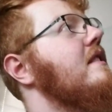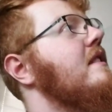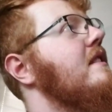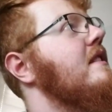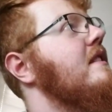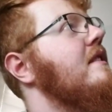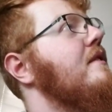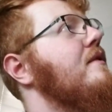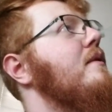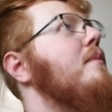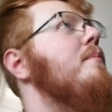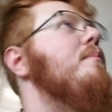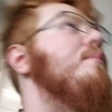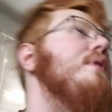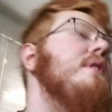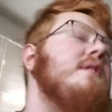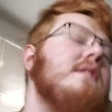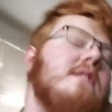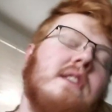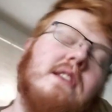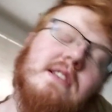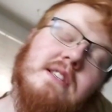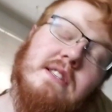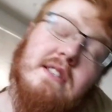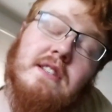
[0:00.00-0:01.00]
the different
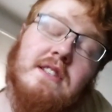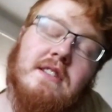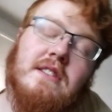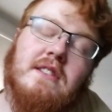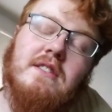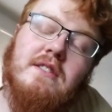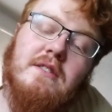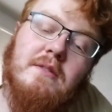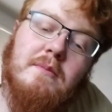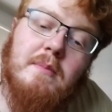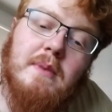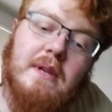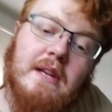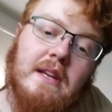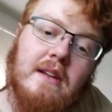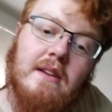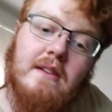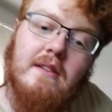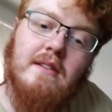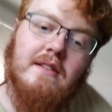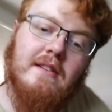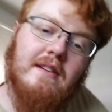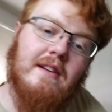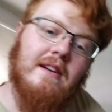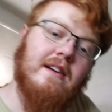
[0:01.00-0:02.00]
princesses could be.
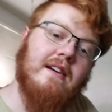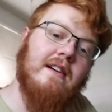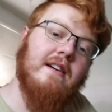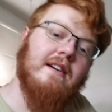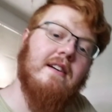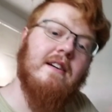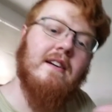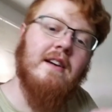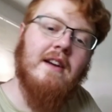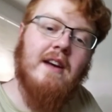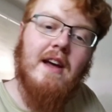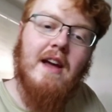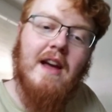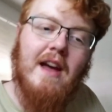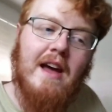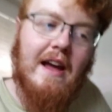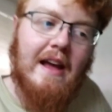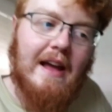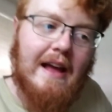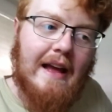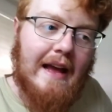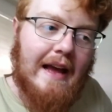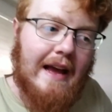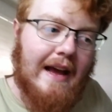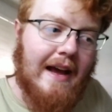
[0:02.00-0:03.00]

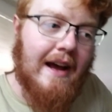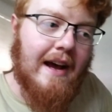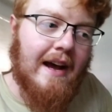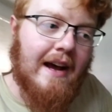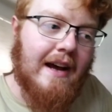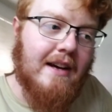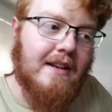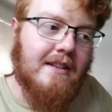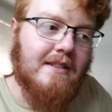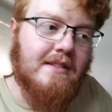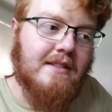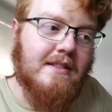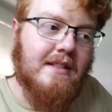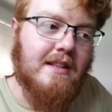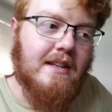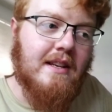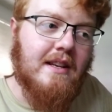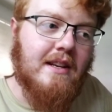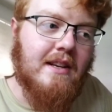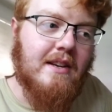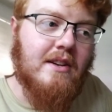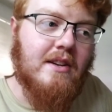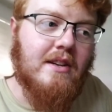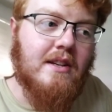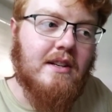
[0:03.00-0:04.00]
I'll sit
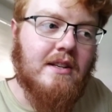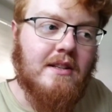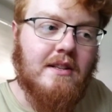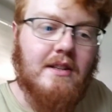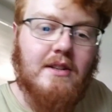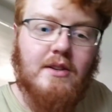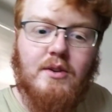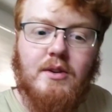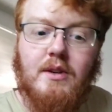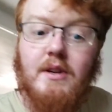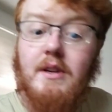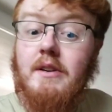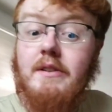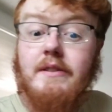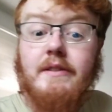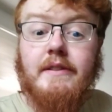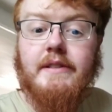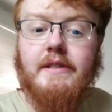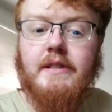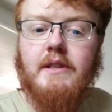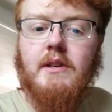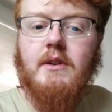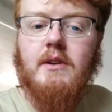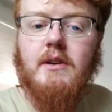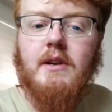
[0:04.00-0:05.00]
here and agree or
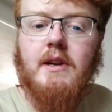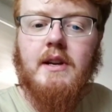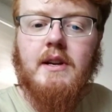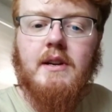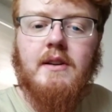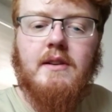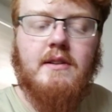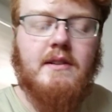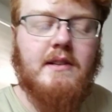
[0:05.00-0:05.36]
disagree.